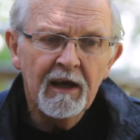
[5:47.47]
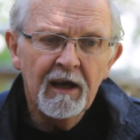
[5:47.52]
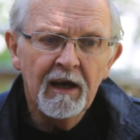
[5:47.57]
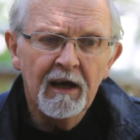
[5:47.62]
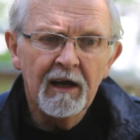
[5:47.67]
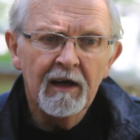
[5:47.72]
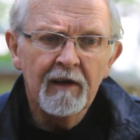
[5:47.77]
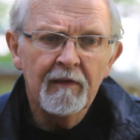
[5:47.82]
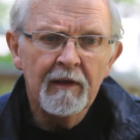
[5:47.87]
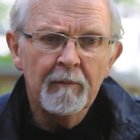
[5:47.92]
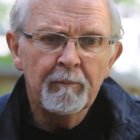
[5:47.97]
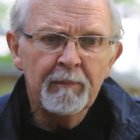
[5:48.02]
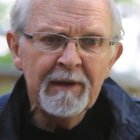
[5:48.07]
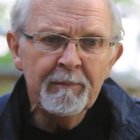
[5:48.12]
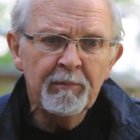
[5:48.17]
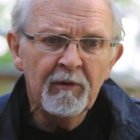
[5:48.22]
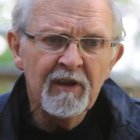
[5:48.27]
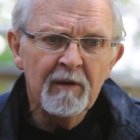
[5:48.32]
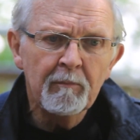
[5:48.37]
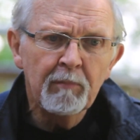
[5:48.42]
The
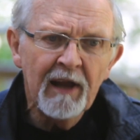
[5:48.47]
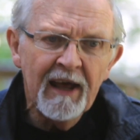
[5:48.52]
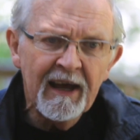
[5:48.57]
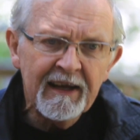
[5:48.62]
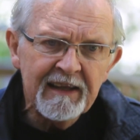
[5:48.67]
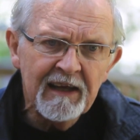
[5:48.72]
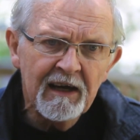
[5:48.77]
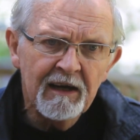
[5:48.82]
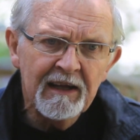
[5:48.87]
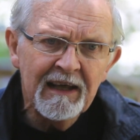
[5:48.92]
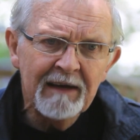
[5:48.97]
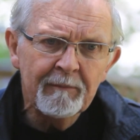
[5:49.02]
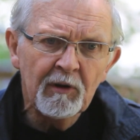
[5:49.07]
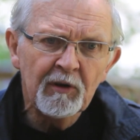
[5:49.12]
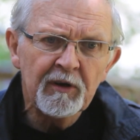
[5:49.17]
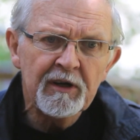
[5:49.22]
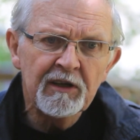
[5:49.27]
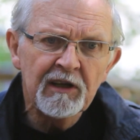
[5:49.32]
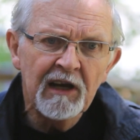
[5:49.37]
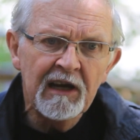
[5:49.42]
people that black out
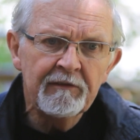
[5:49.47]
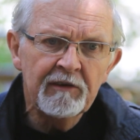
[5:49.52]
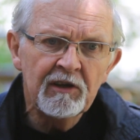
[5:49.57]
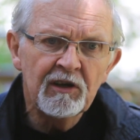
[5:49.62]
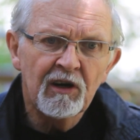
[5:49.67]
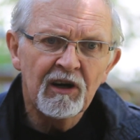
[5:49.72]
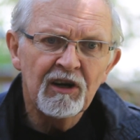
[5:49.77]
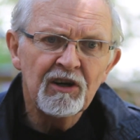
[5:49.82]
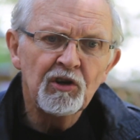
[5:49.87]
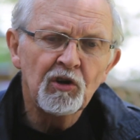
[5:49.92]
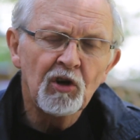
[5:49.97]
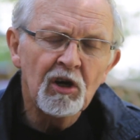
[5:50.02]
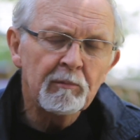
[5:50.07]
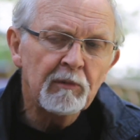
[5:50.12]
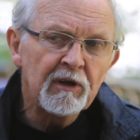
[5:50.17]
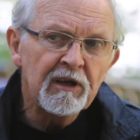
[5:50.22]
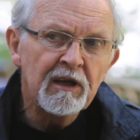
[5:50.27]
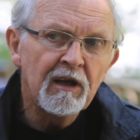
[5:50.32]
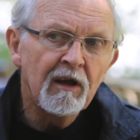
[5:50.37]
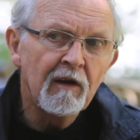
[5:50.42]
abalone diving are
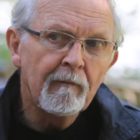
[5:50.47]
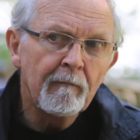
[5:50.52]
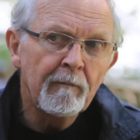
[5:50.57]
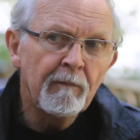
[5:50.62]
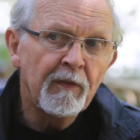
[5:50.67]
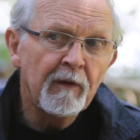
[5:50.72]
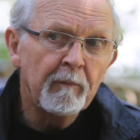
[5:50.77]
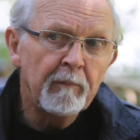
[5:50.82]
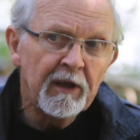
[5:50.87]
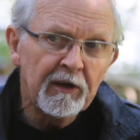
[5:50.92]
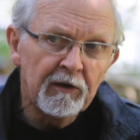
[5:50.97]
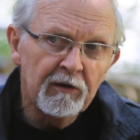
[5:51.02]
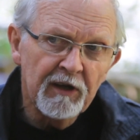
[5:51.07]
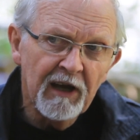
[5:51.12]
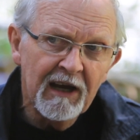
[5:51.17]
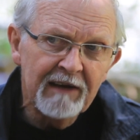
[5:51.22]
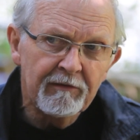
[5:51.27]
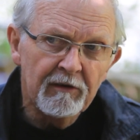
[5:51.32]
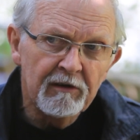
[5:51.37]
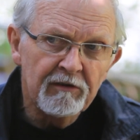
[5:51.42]
normally the better
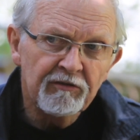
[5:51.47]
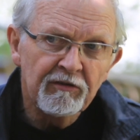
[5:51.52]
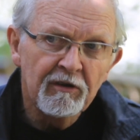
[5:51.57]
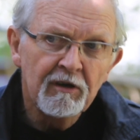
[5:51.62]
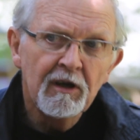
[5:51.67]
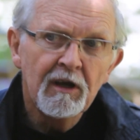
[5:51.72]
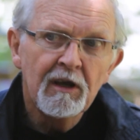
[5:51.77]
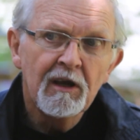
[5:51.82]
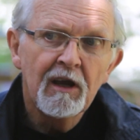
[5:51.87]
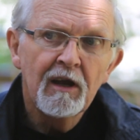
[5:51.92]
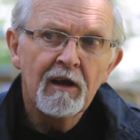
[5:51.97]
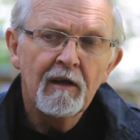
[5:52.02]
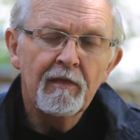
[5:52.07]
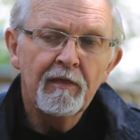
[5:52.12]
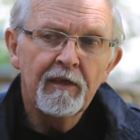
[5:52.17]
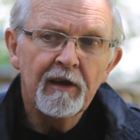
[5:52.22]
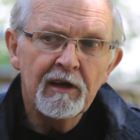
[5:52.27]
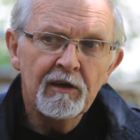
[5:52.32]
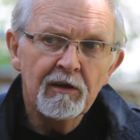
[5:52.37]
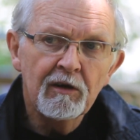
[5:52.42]
divers.
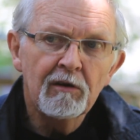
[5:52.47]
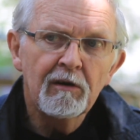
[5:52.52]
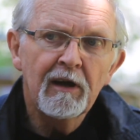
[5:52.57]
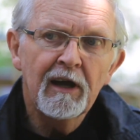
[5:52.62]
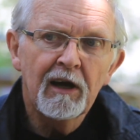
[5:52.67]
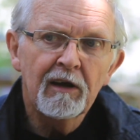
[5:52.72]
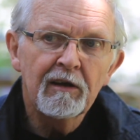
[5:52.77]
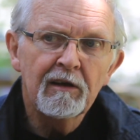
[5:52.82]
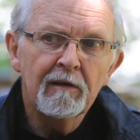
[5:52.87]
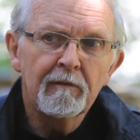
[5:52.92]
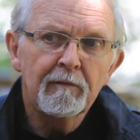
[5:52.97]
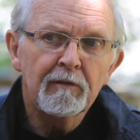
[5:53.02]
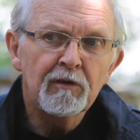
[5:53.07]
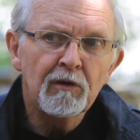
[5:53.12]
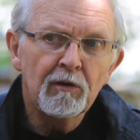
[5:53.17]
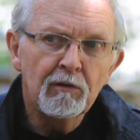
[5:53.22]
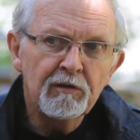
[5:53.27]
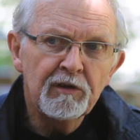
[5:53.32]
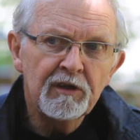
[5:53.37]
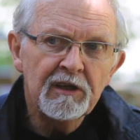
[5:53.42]
They know how to
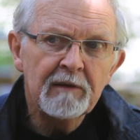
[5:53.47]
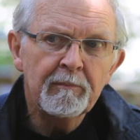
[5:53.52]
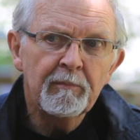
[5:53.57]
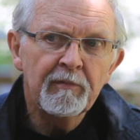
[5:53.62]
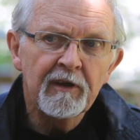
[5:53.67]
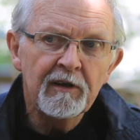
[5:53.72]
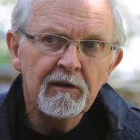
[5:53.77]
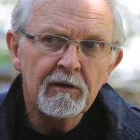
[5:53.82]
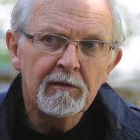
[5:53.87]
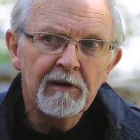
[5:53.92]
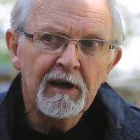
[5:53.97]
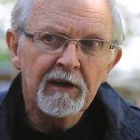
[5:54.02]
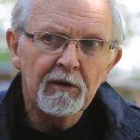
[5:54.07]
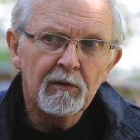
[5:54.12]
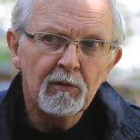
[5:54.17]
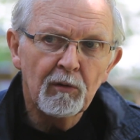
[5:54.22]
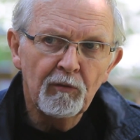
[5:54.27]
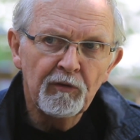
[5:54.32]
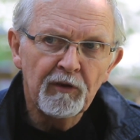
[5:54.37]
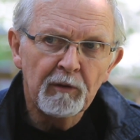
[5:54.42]
go deep, they know how to
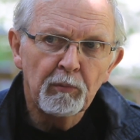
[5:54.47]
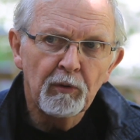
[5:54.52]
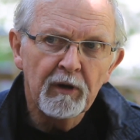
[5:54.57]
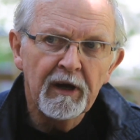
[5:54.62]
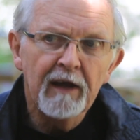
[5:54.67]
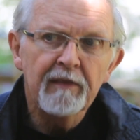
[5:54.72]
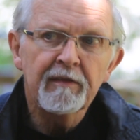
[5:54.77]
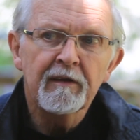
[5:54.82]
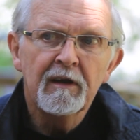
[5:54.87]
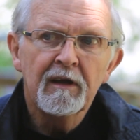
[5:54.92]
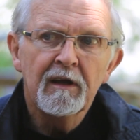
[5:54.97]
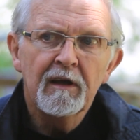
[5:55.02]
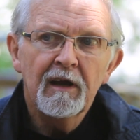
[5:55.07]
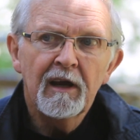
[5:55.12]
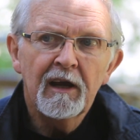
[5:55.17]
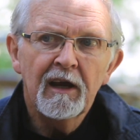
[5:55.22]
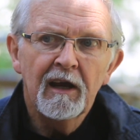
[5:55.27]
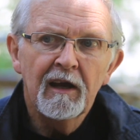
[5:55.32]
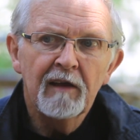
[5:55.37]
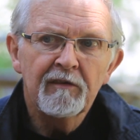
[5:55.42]
hold their breath,
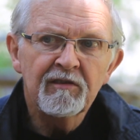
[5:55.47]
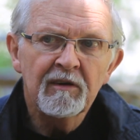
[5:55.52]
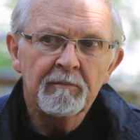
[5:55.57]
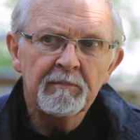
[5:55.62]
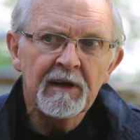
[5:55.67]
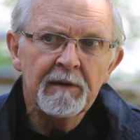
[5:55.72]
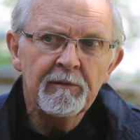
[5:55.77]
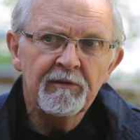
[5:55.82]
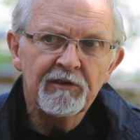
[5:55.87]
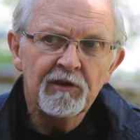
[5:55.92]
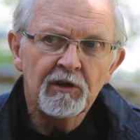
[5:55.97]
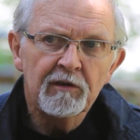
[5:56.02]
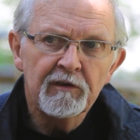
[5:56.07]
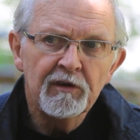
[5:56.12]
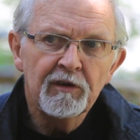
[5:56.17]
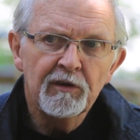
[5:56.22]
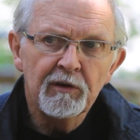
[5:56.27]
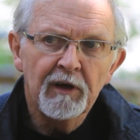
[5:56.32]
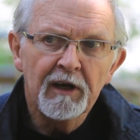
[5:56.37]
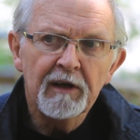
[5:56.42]
and sometimes they
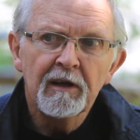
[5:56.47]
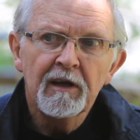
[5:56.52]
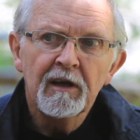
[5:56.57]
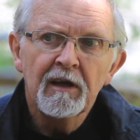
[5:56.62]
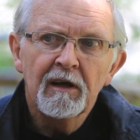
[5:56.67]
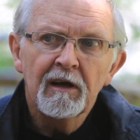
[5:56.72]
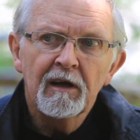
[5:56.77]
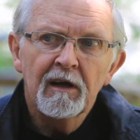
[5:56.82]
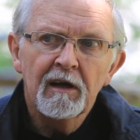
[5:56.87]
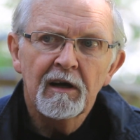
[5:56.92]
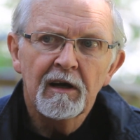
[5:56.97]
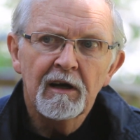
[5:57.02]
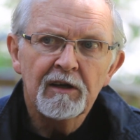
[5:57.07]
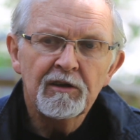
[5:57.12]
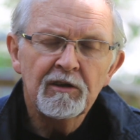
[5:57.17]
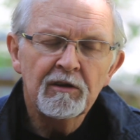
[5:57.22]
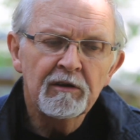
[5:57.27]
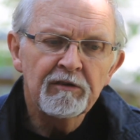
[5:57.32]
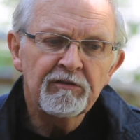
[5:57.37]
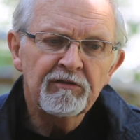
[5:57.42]
overdo it.
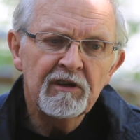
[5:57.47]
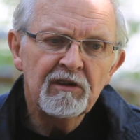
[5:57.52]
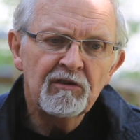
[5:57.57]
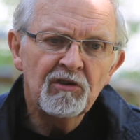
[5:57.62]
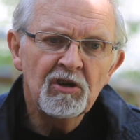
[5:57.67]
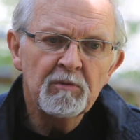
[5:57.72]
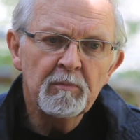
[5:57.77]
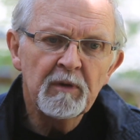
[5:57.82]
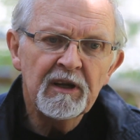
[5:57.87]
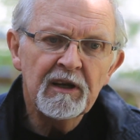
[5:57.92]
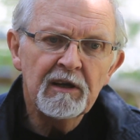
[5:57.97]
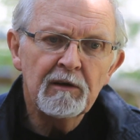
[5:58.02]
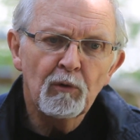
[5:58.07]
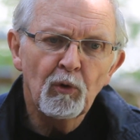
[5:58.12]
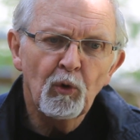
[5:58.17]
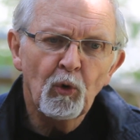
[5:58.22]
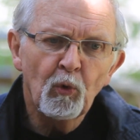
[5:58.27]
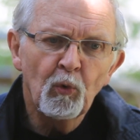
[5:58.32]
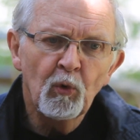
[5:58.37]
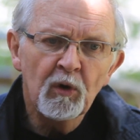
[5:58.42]
Okay. You don't see too many
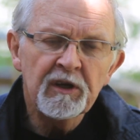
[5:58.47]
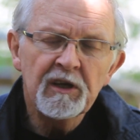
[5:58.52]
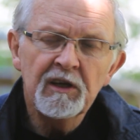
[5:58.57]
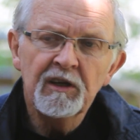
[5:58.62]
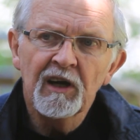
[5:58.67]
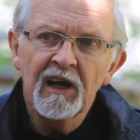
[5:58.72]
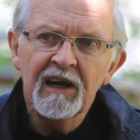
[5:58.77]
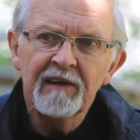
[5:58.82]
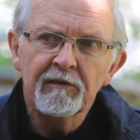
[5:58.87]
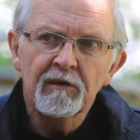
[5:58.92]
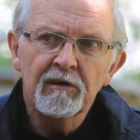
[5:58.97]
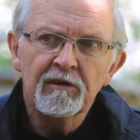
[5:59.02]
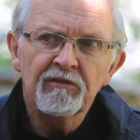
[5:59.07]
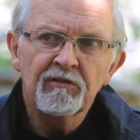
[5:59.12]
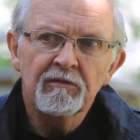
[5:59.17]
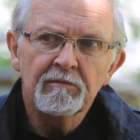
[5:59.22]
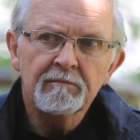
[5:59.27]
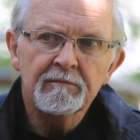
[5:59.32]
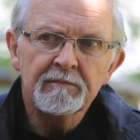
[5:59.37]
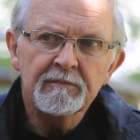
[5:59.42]
rookie
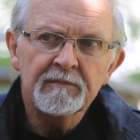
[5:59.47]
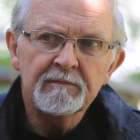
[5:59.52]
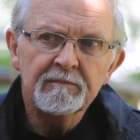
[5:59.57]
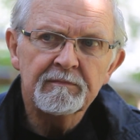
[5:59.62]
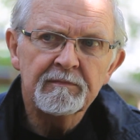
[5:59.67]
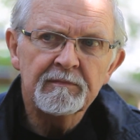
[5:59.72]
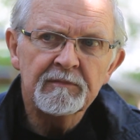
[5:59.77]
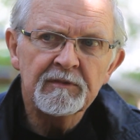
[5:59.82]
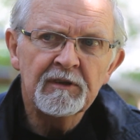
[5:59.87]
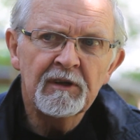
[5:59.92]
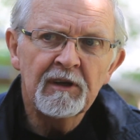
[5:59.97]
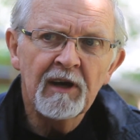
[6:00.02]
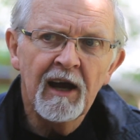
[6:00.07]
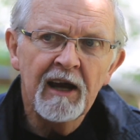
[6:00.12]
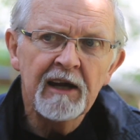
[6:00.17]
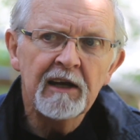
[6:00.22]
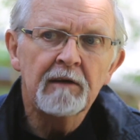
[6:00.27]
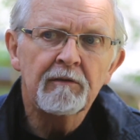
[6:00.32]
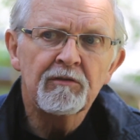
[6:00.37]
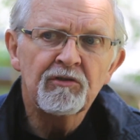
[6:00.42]
divers
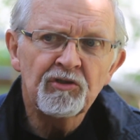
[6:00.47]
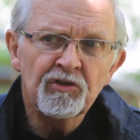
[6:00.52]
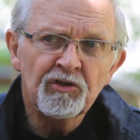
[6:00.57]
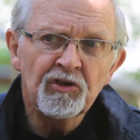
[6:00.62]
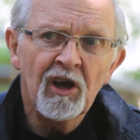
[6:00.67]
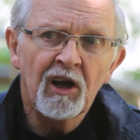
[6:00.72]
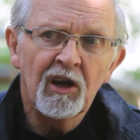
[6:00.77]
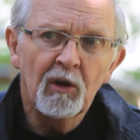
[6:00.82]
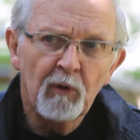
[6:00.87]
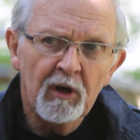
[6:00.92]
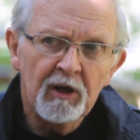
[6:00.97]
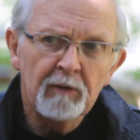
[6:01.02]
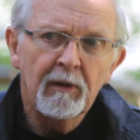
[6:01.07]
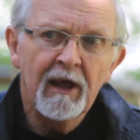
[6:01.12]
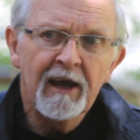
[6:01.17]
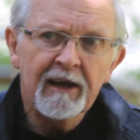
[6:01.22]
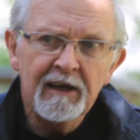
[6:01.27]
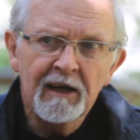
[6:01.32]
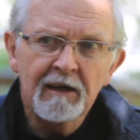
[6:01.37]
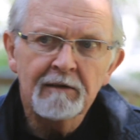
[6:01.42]
dying of shallow water
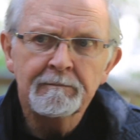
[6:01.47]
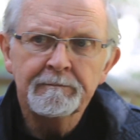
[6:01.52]
blackout.